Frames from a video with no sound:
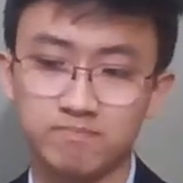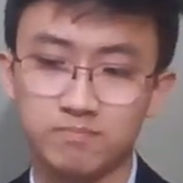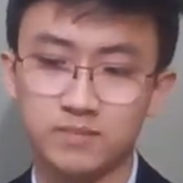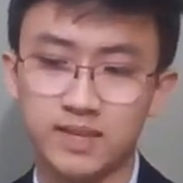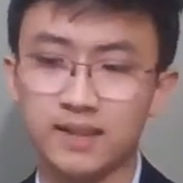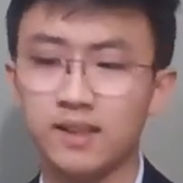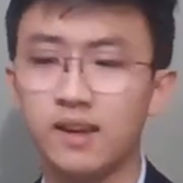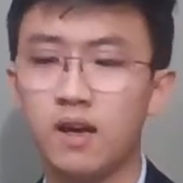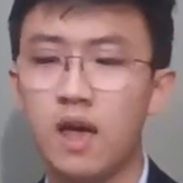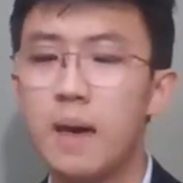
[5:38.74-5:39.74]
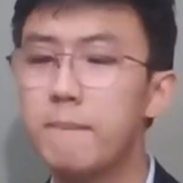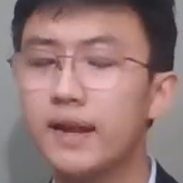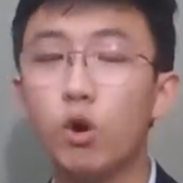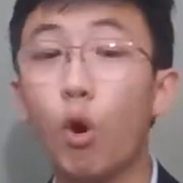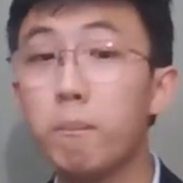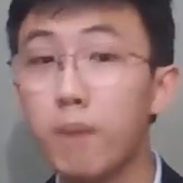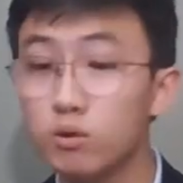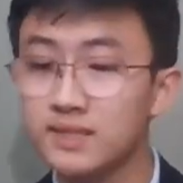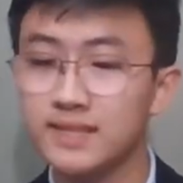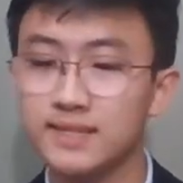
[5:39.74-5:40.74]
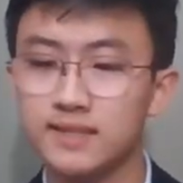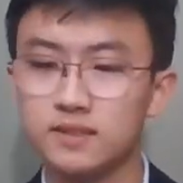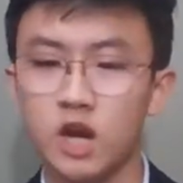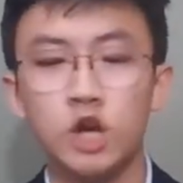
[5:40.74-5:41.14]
Secondly, many or most citizens